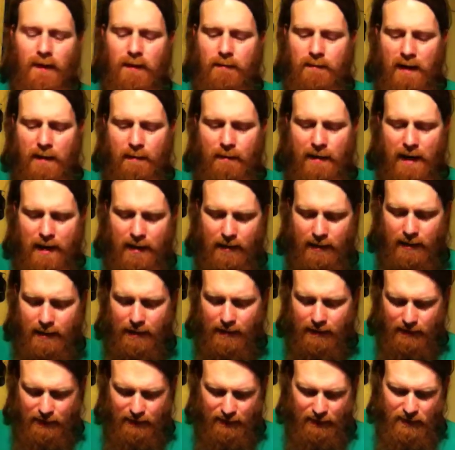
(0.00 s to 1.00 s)
my palate
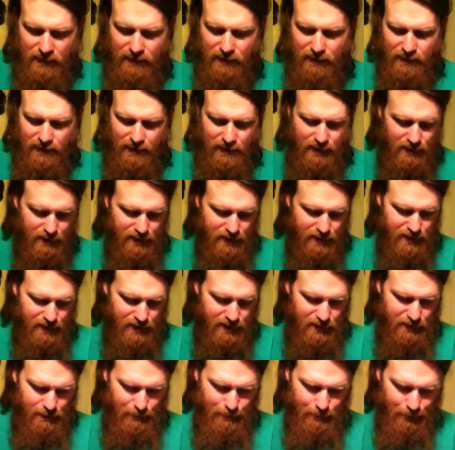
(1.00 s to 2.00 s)
is sufficiently
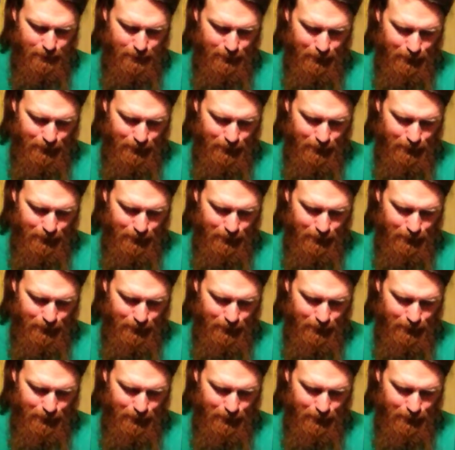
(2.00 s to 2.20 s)
clear.